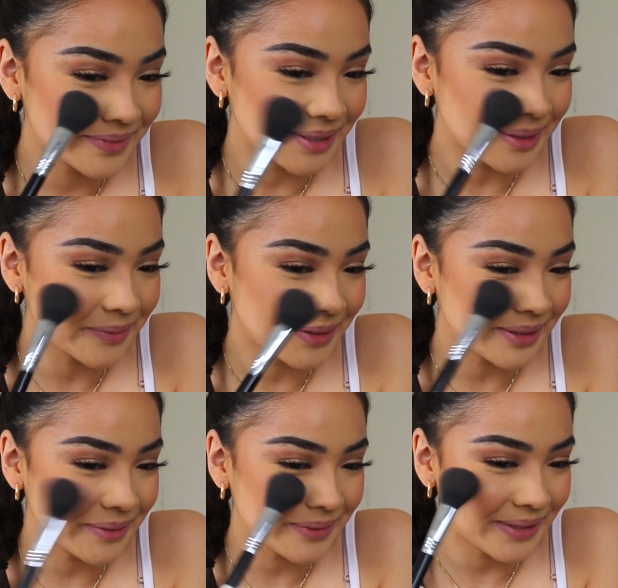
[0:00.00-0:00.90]
and I'm
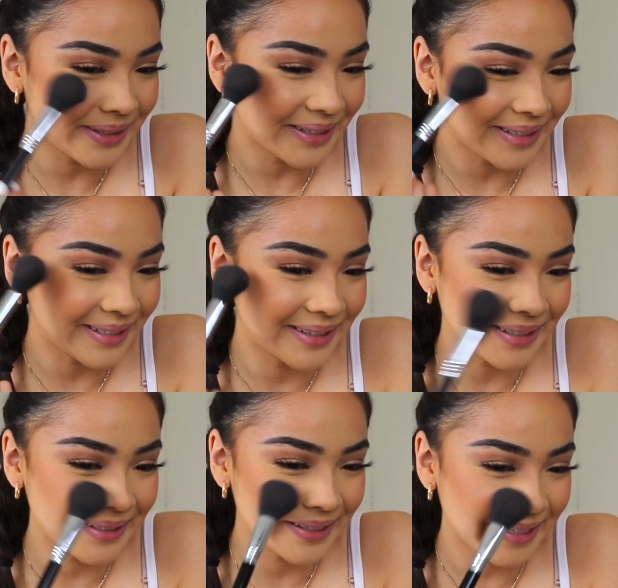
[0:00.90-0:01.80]
going to put it on
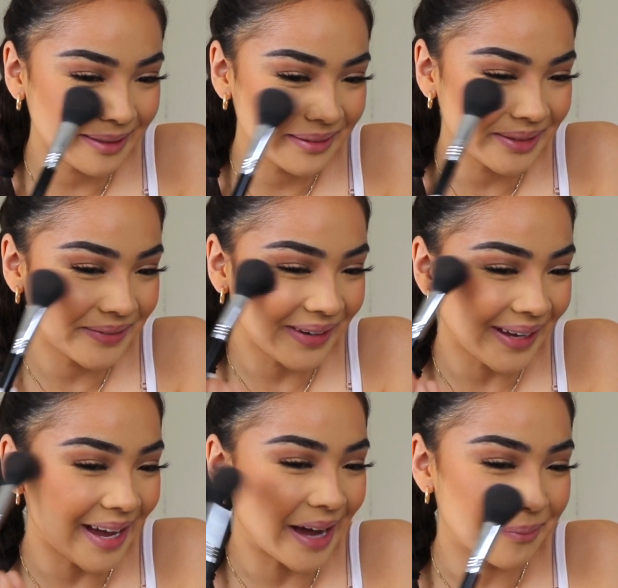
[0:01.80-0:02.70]
the tops of my
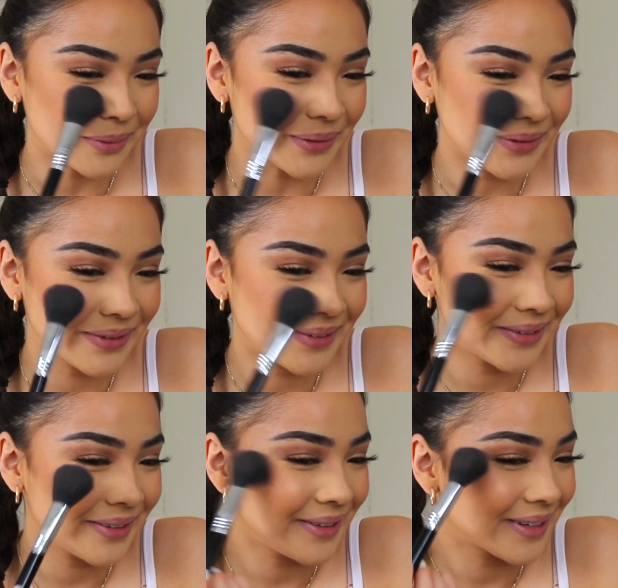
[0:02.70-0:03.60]
apples.
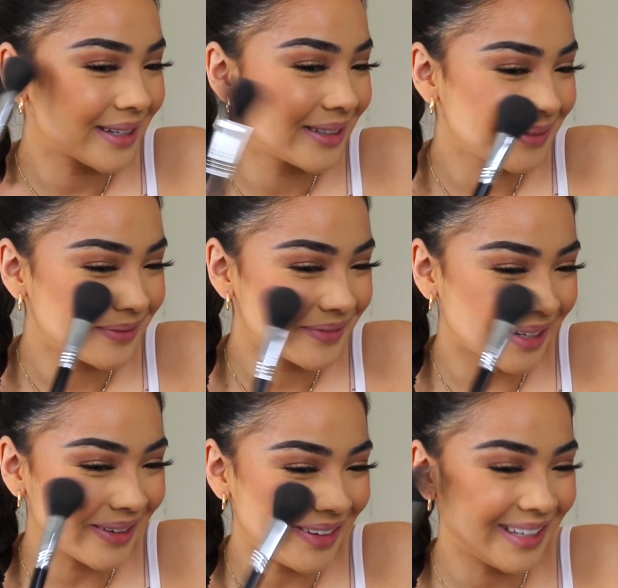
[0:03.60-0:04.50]

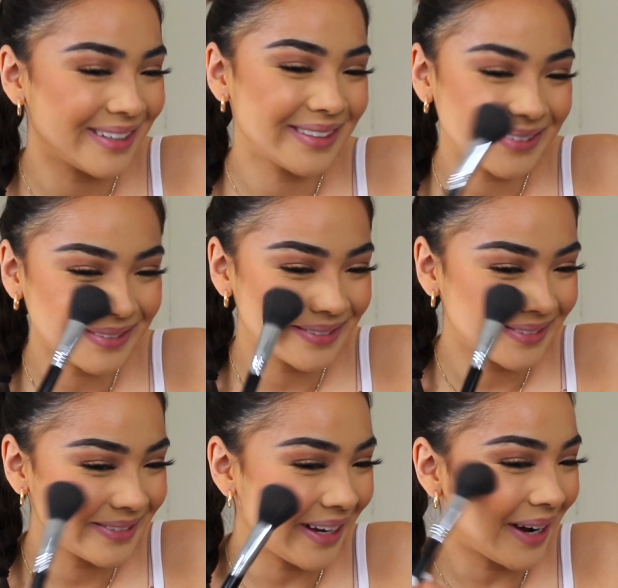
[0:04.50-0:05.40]
I mean,
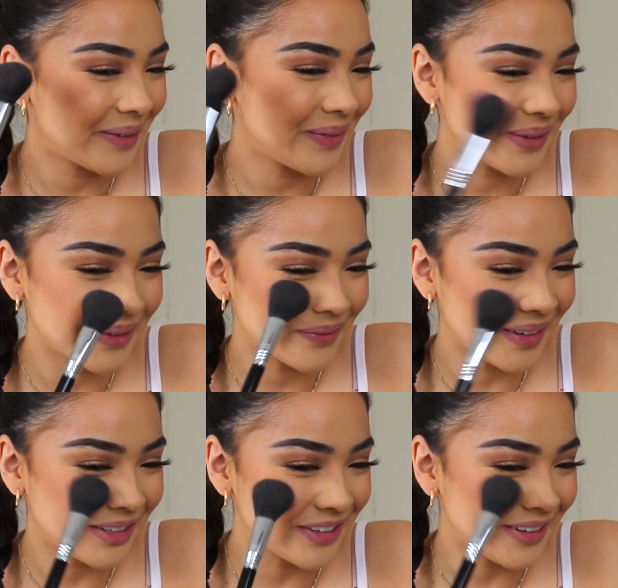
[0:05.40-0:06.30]
the apples of
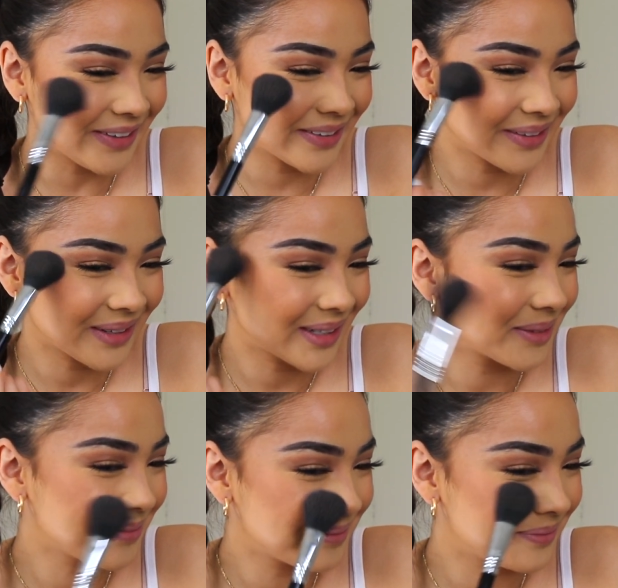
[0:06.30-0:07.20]
my cheeks.
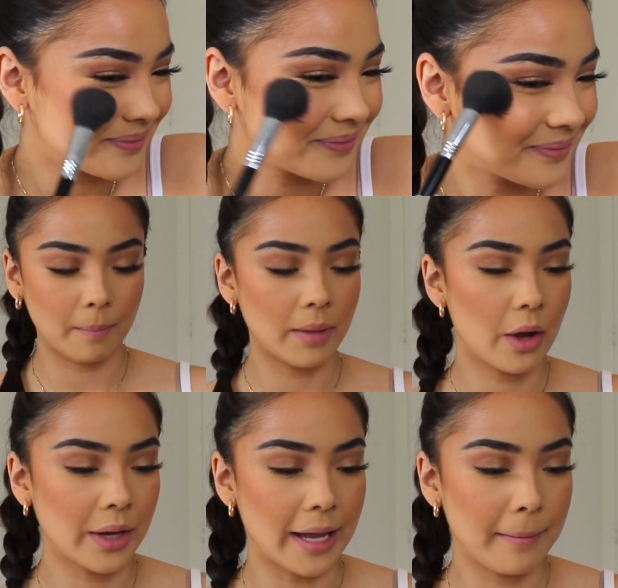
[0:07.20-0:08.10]

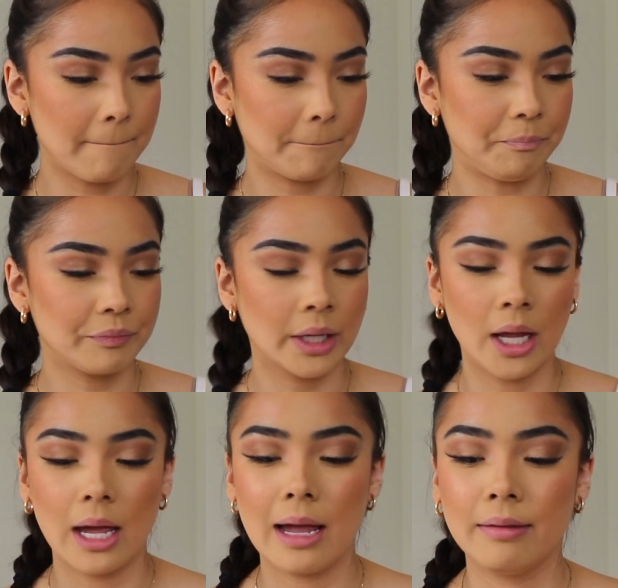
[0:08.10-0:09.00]
Okay,
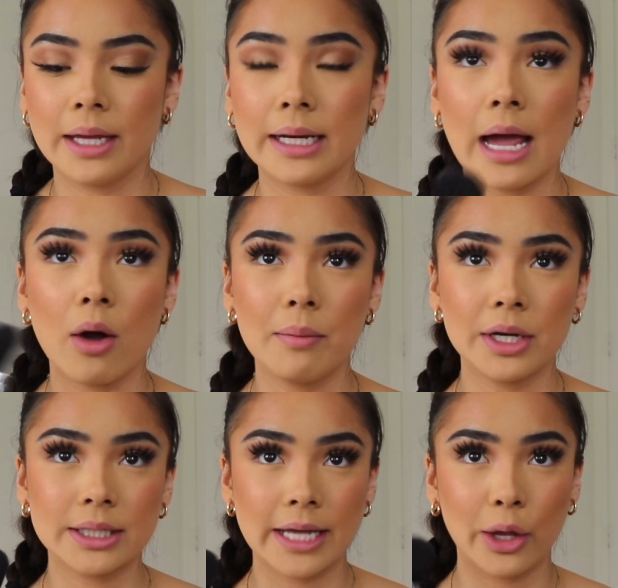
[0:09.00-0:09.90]
and then now I'm
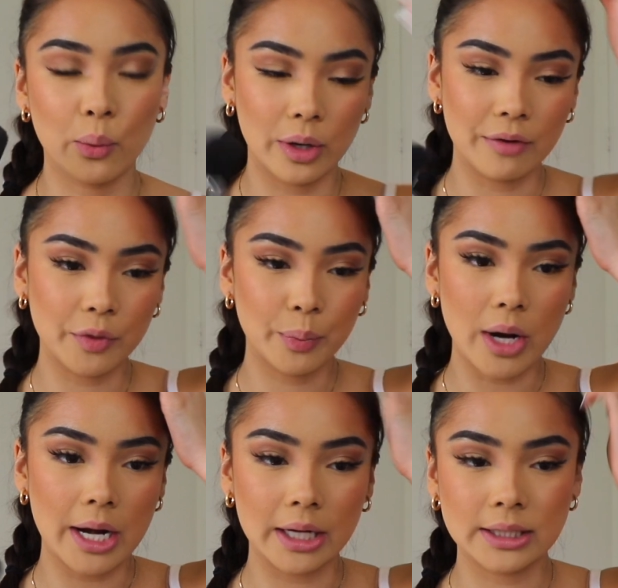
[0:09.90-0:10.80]
gonna take whatever
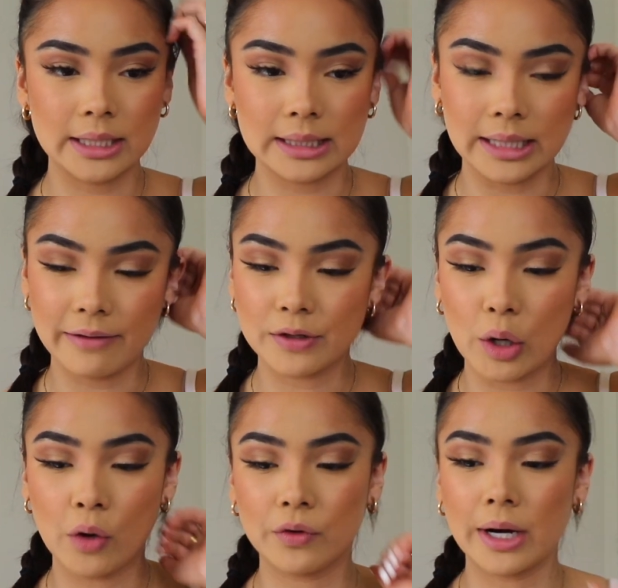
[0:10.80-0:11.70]
product is left
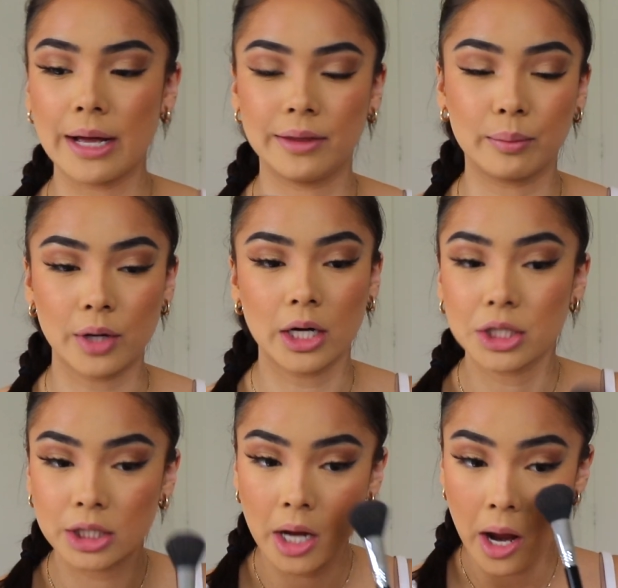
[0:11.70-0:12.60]
over on the
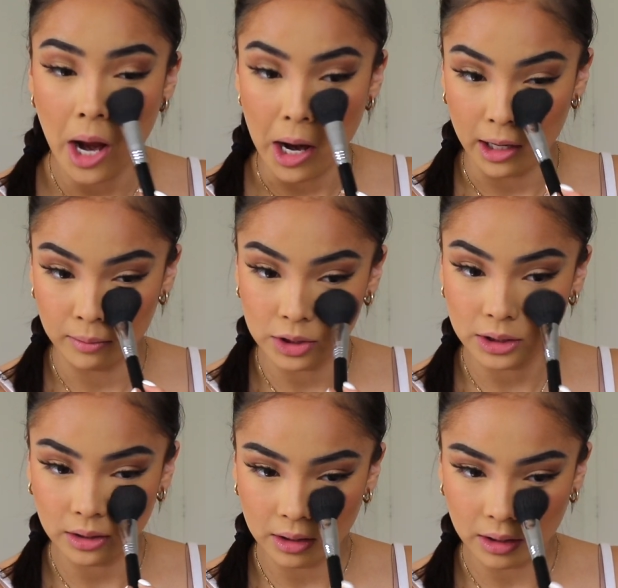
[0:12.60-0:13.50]
brush, and I'm just
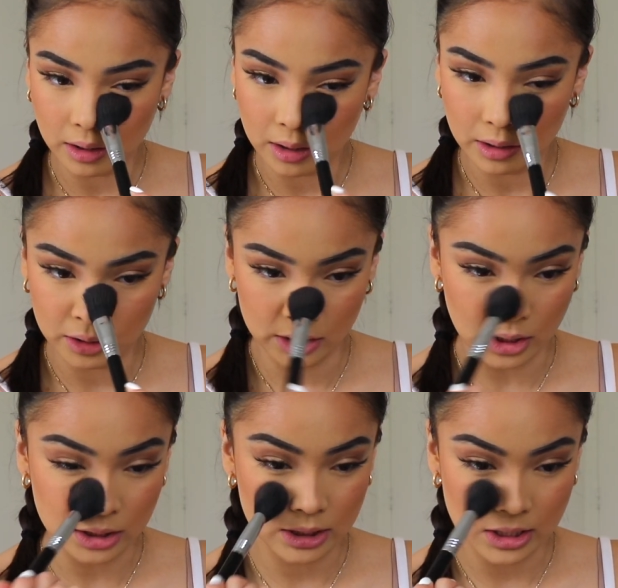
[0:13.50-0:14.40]
gonna
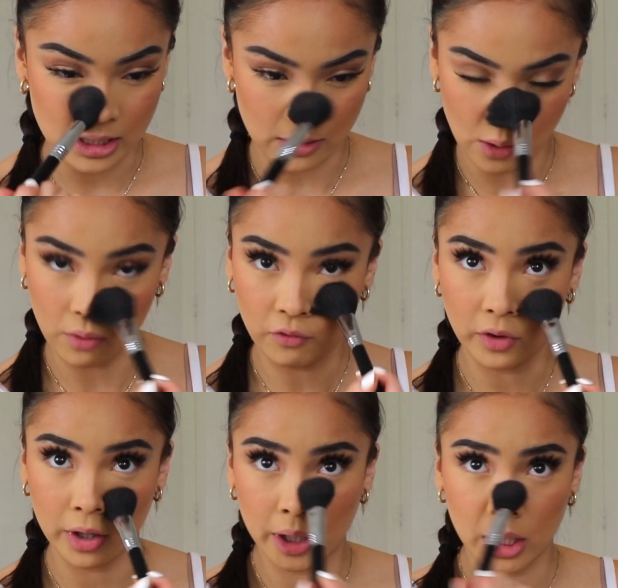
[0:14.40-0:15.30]
dust it
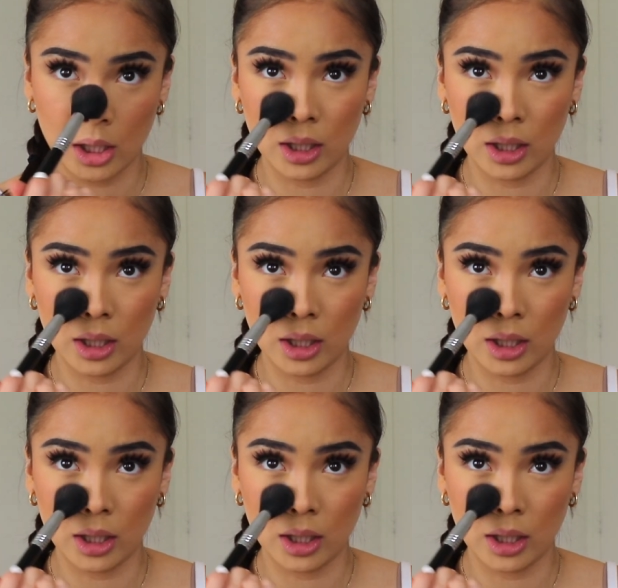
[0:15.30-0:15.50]
over